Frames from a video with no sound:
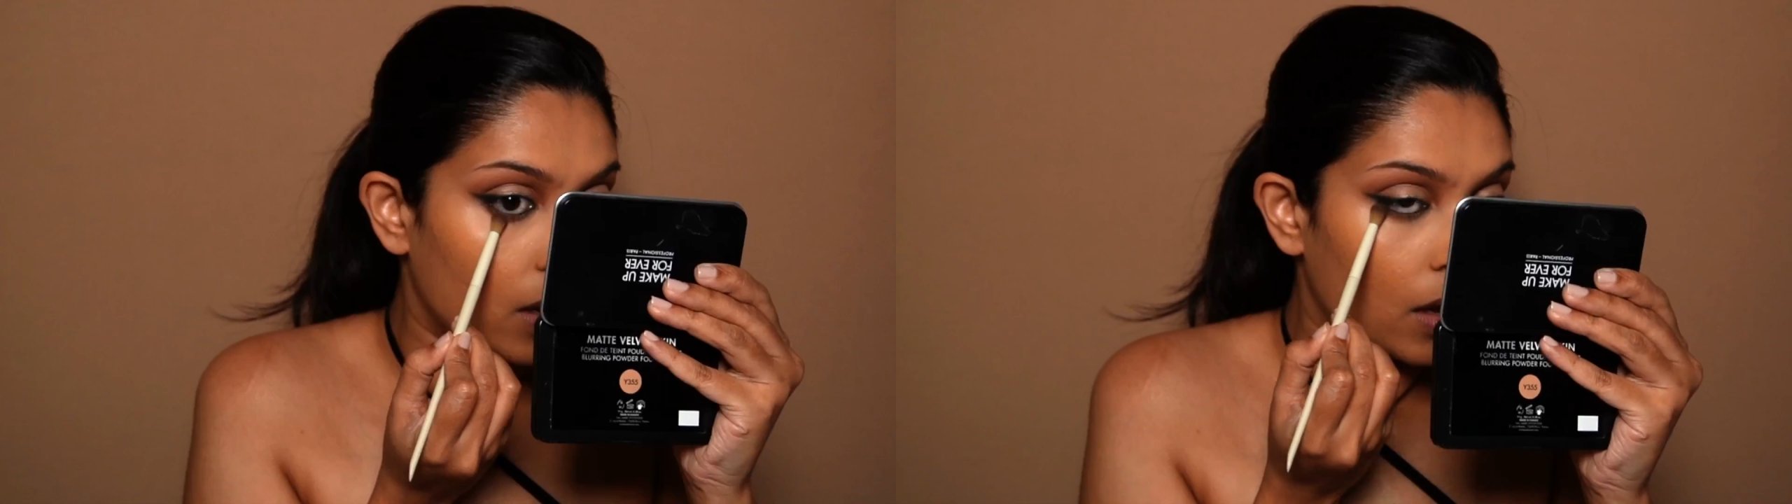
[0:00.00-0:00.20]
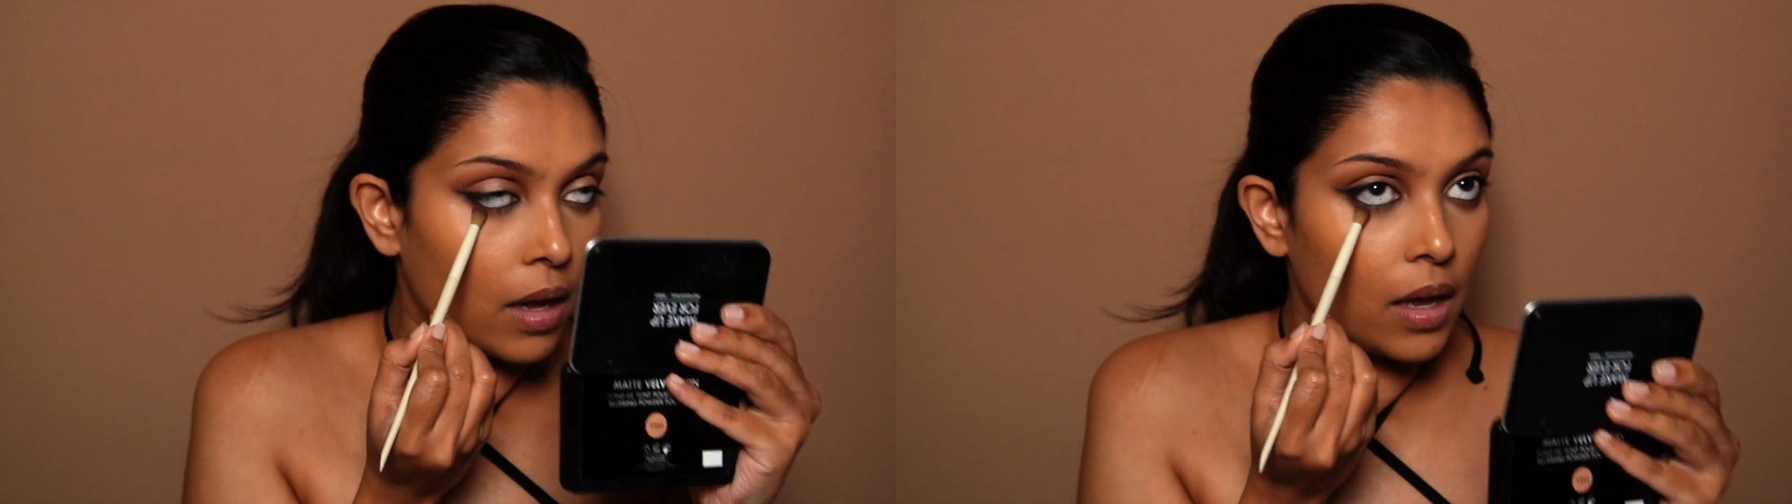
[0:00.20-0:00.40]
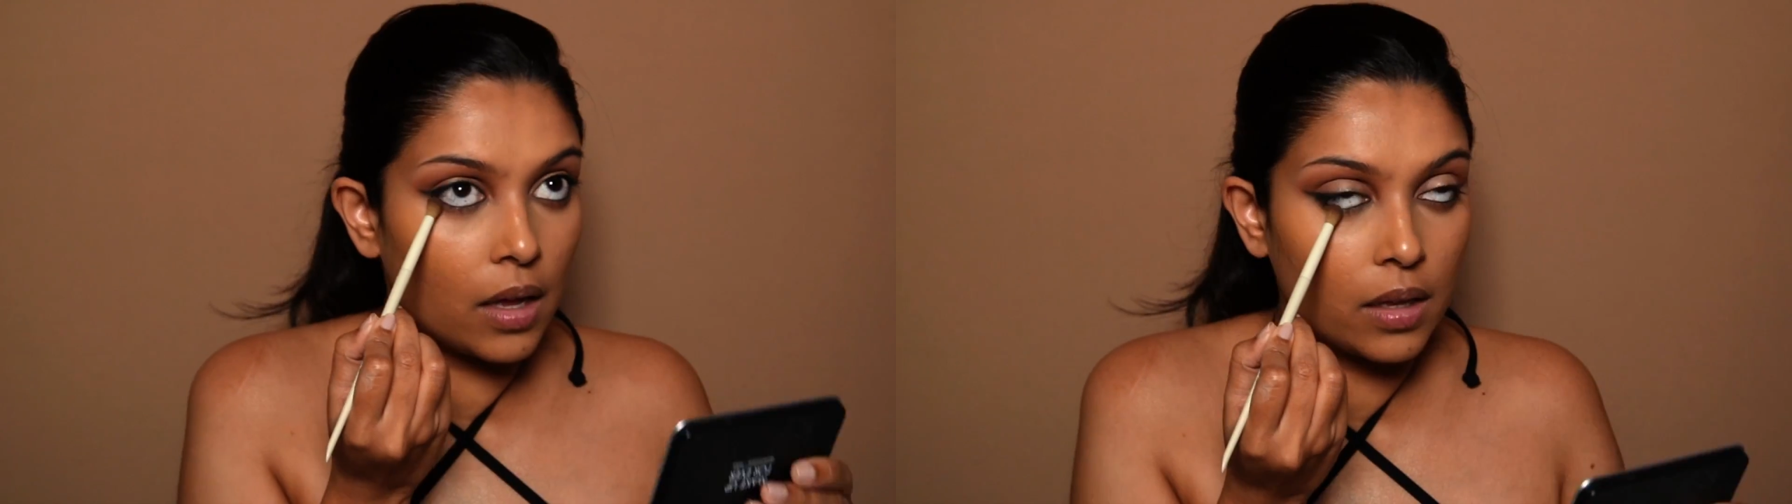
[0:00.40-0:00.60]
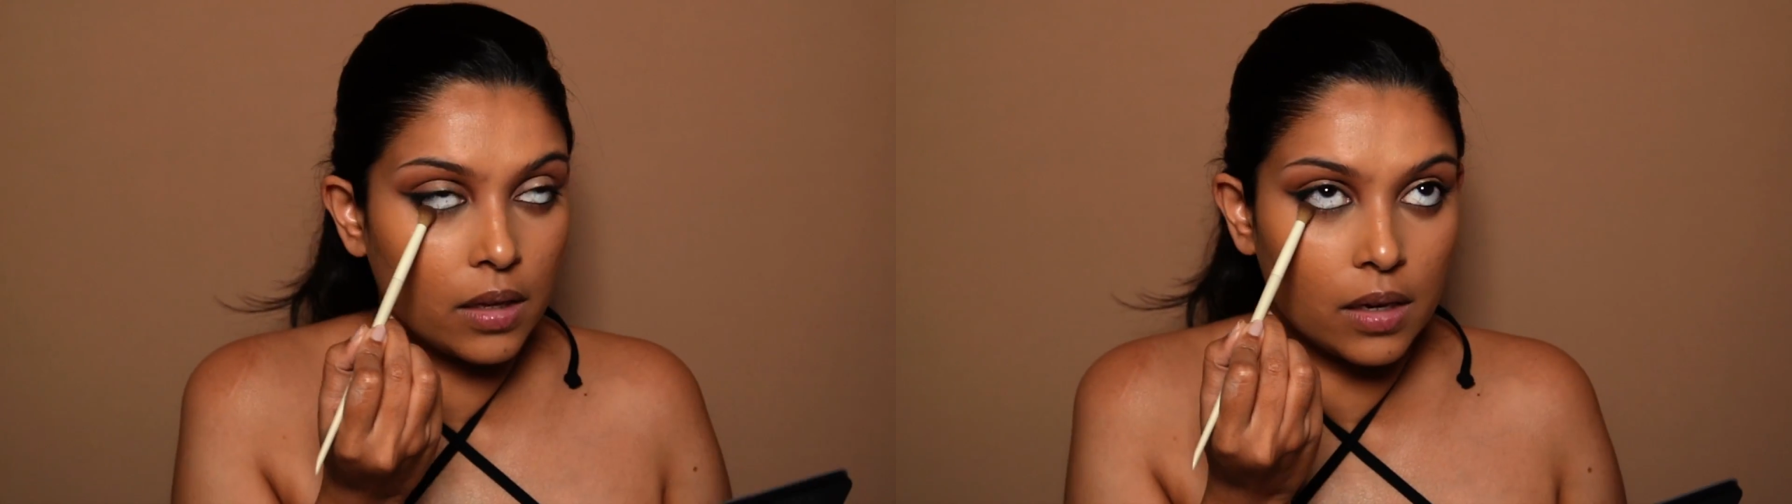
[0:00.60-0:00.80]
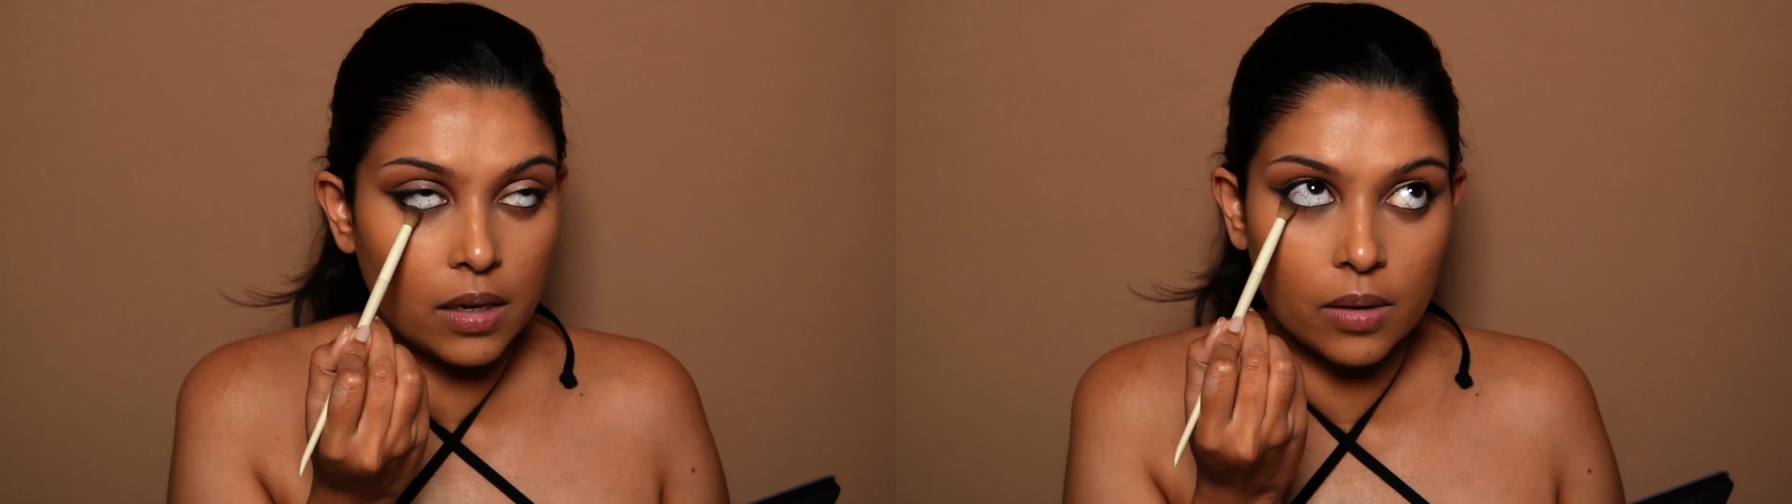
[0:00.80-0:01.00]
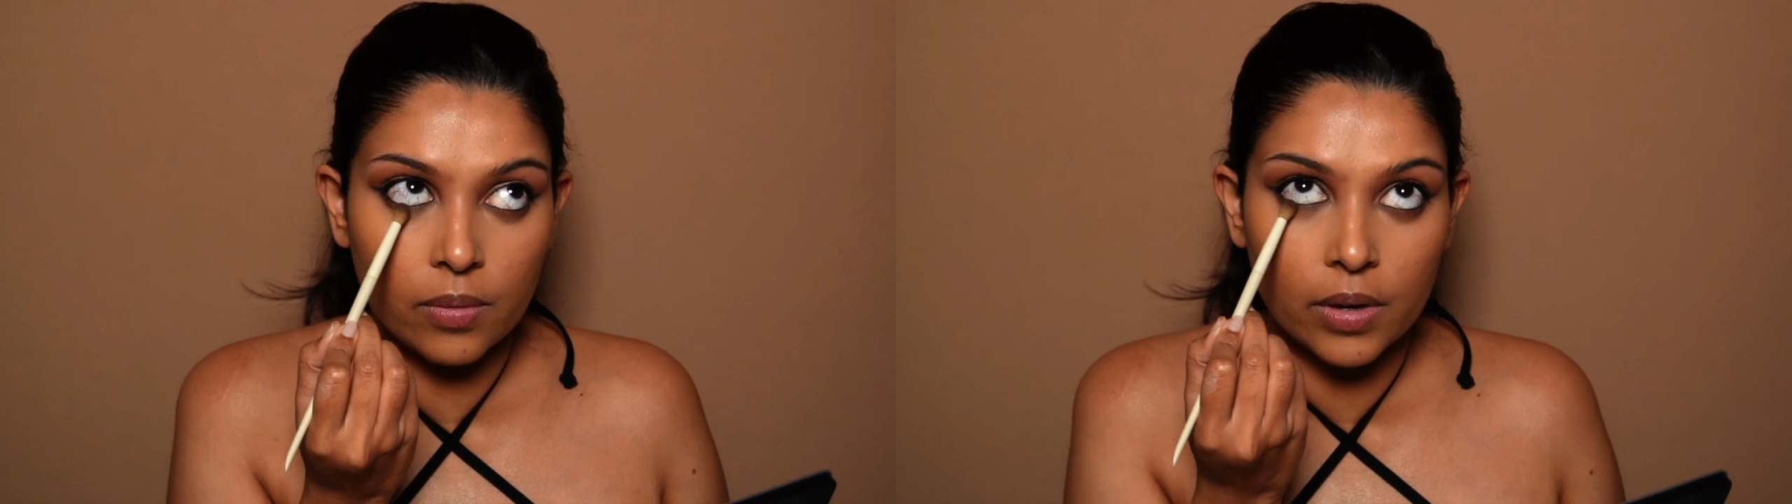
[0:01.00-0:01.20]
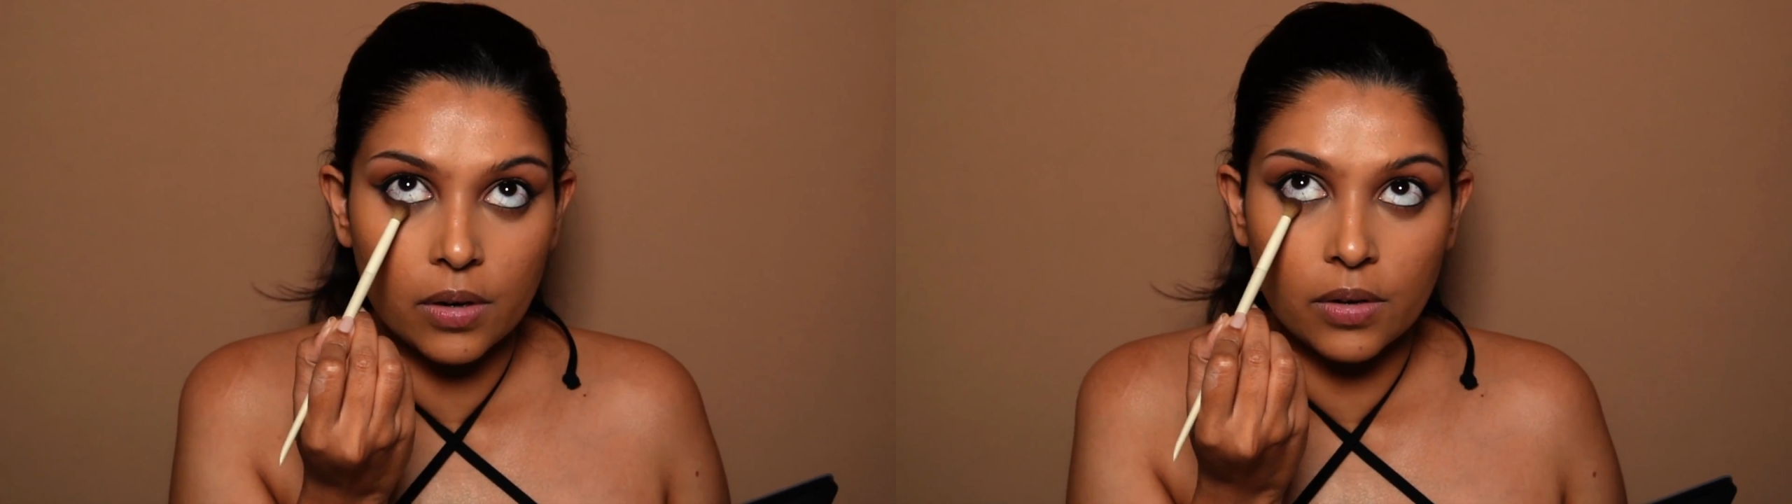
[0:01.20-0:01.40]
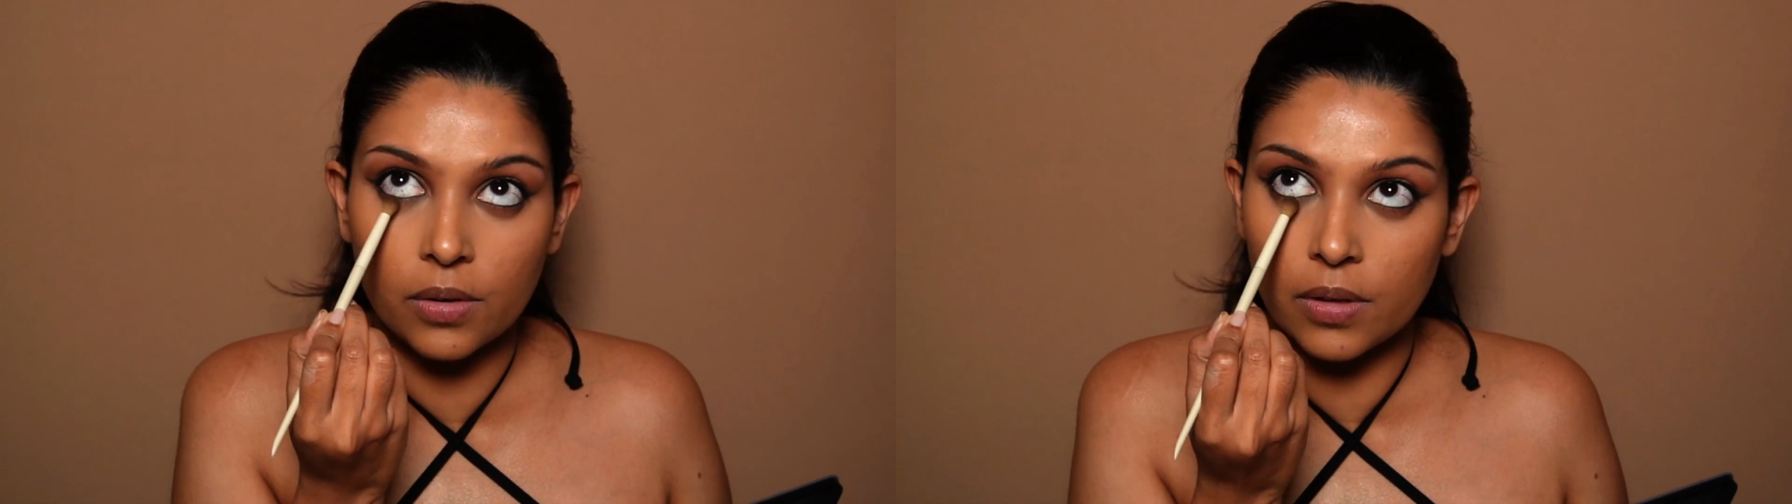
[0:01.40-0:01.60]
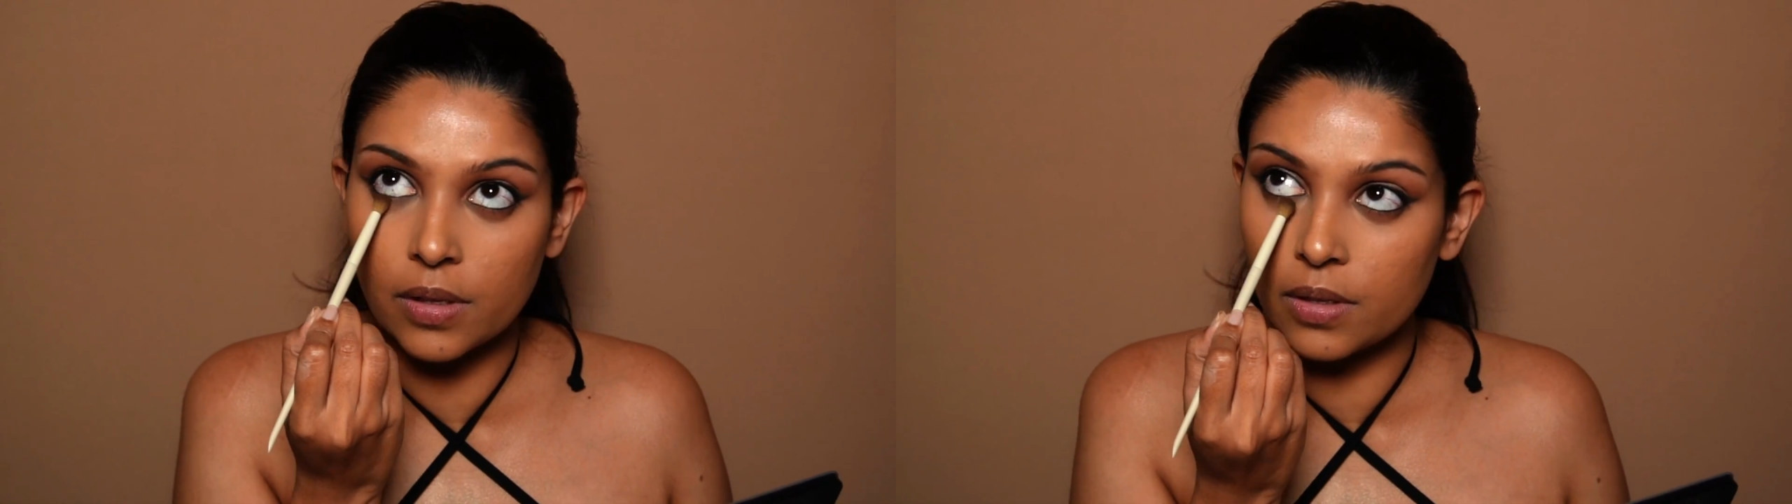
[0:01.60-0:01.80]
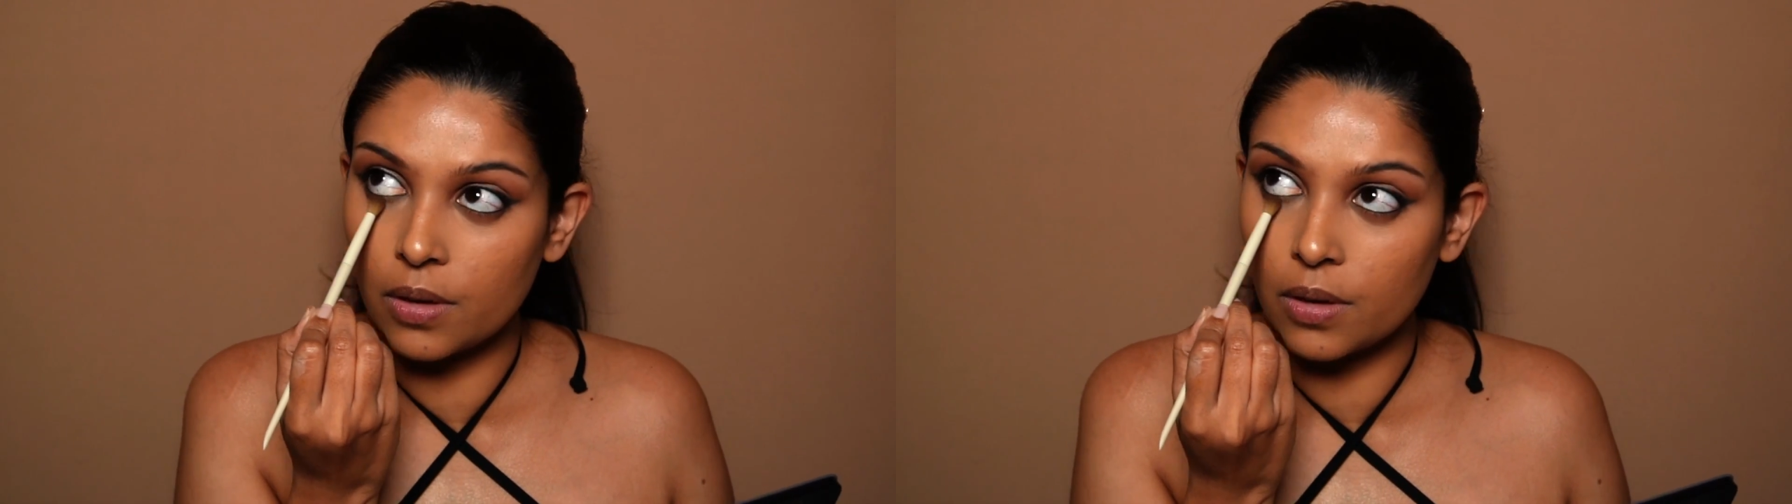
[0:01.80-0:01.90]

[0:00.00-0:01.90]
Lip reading: And we're going to do this